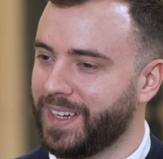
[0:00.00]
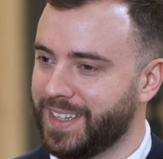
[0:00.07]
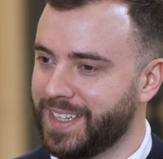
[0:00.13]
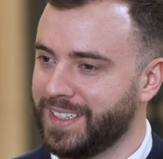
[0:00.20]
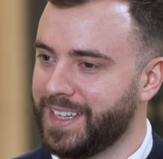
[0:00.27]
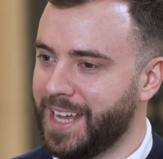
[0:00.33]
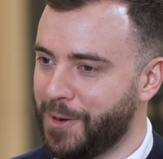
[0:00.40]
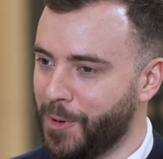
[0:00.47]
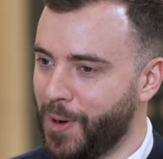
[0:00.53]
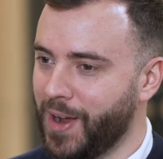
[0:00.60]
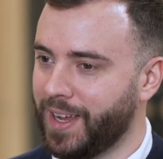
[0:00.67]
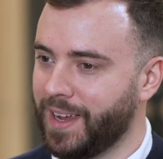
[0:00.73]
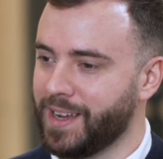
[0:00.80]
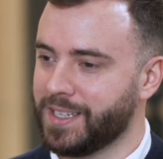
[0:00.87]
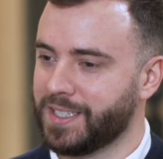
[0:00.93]
think
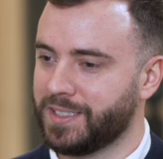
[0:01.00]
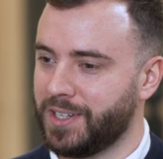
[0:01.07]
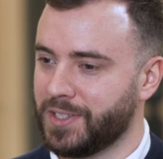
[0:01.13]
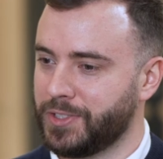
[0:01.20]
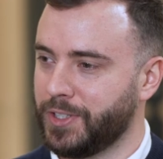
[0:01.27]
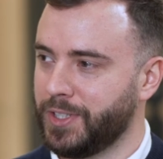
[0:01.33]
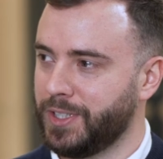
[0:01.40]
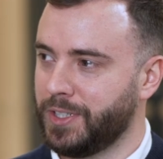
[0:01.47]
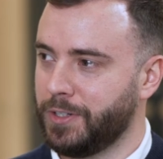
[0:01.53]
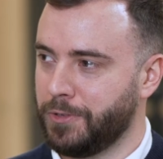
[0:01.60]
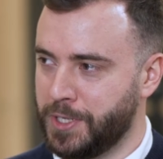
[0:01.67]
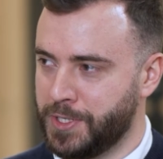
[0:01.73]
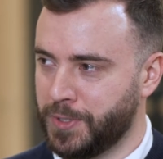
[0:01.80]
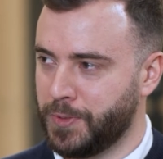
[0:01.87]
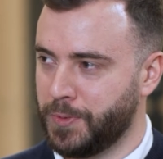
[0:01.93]
networking is such a
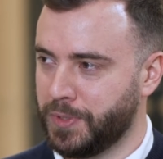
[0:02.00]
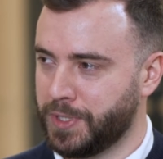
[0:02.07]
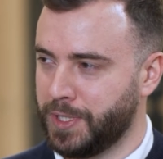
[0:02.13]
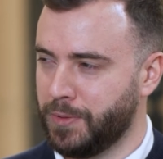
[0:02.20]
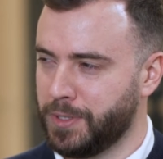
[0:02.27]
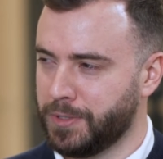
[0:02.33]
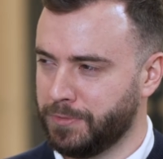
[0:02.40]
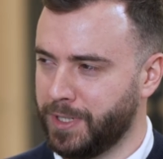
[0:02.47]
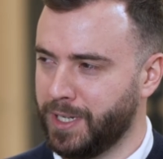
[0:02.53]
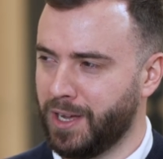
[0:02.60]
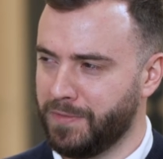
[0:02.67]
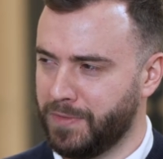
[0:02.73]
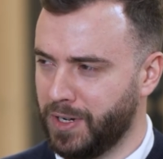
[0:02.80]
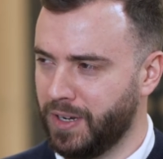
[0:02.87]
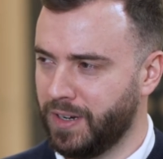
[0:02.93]
critical skill that's really
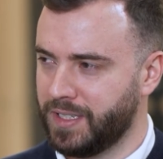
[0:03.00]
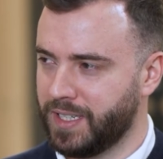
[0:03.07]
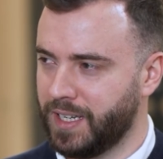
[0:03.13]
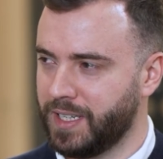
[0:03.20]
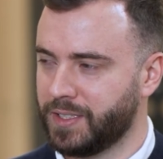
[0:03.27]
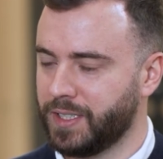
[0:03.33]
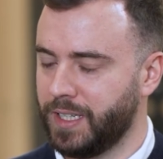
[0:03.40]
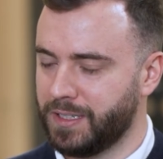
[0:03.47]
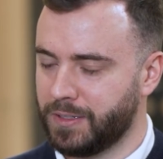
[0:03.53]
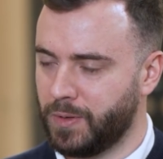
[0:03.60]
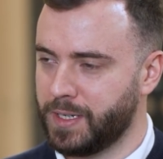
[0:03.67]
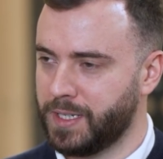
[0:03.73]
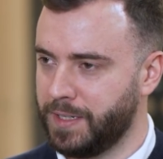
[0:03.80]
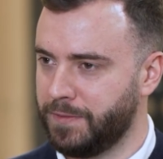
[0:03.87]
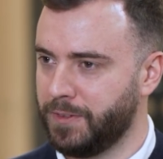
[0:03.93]
overlooked, and it's
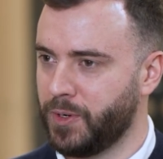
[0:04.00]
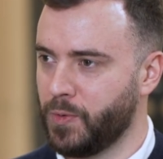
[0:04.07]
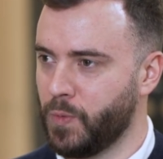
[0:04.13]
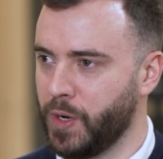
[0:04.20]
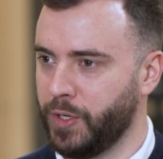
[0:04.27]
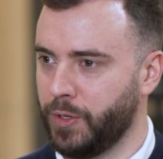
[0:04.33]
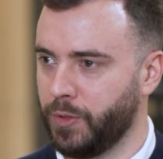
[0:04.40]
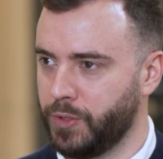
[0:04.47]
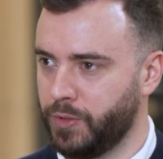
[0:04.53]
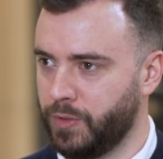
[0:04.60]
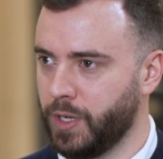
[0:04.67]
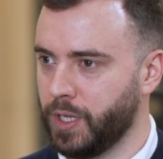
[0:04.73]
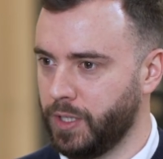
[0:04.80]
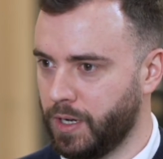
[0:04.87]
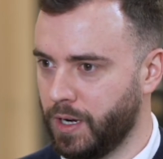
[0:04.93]
quite difficult when you're
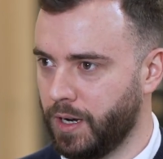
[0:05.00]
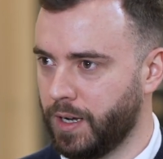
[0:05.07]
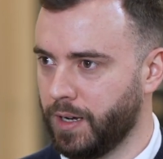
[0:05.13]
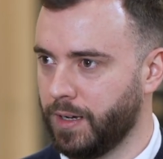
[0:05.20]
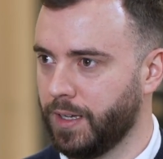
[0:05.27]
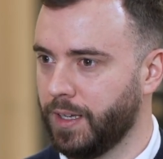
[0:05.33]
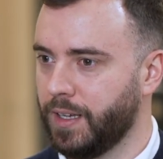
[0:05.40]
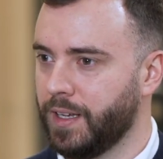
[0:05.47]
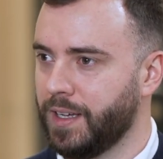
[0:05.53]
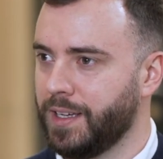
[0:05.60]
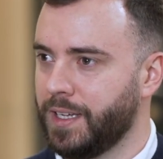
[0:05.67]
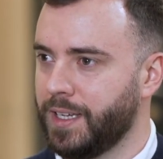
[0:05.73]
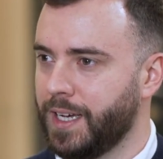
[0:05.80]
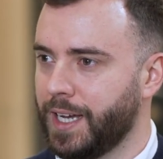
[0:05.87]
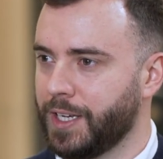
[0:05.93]
younger
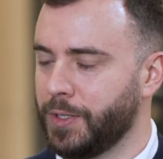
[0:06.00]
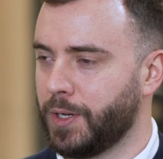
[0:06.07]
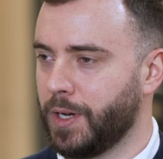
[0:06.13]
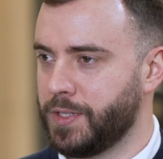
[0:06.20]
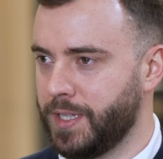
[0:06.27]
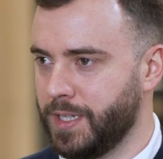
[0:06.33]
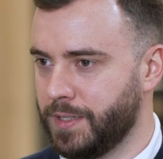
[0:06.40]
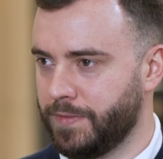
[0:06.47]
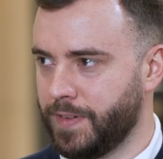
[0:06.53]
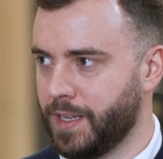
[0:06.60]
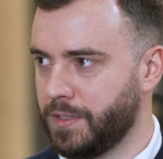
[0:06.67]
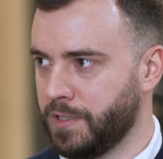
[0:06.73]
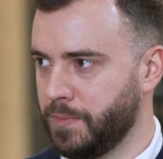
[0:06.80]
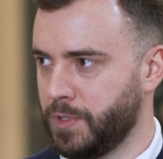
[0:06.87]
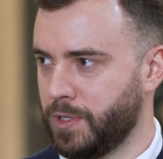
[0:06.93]
and you go to these
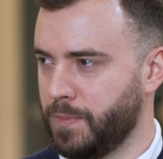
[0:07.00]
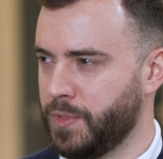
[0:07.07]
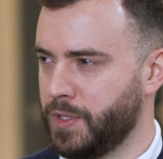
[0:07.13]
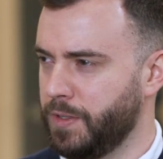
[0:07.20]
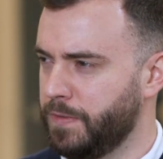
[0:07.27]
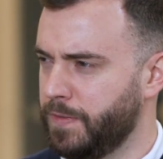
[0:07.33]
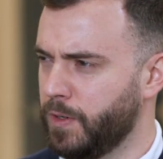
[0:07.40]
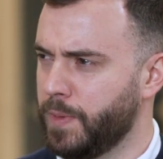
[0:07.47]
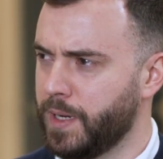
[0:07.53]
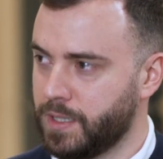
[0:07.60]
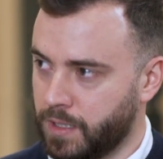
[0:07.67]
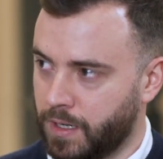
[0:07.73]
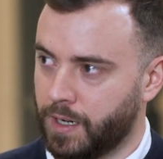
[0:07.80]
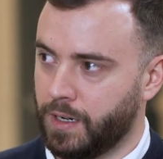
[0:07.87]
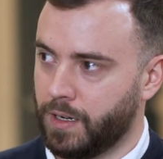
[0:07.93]
events sometimes and you feel a bit
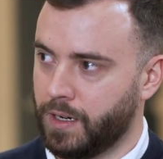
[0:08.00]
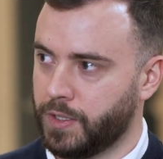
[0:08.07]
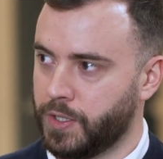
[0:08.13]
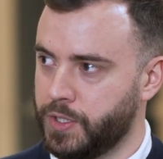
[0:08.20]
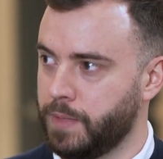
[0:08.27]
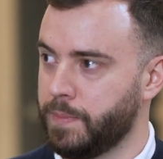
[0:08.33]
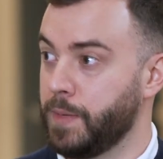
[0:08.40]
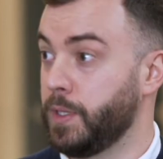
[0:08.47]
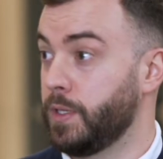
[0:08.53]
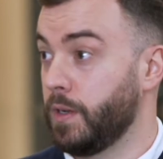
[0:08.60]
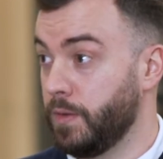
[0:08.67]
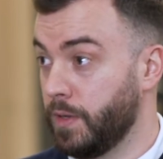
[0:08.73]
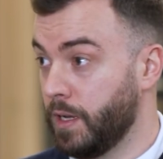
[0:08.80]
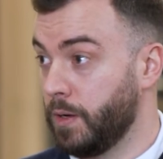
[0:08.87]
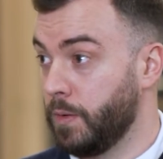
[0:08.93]
sidelined because you maybe
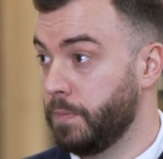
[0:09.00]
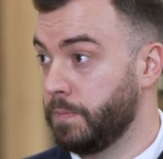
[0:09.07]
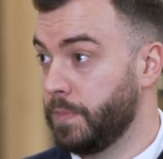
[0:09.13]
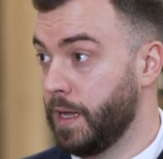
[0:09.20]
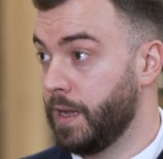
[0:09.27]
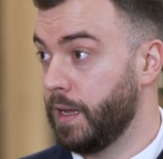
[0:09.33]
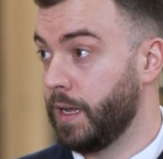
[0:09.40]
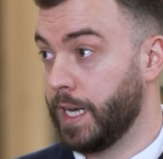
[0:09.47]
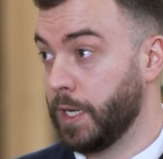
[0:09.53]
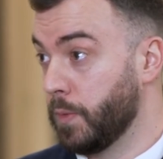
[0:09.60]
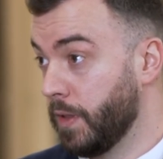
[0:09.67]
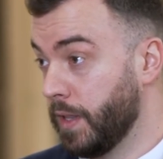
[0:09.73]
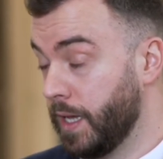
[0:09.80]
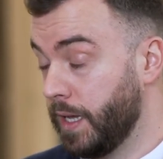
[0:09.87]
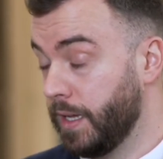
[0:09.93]
don't know
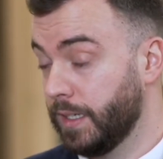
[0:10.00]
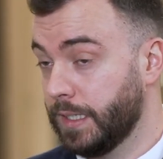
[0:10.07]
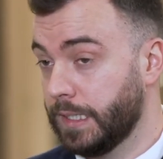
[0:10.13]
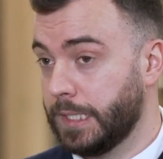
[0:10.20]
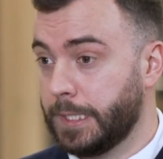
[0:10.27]
anyone there.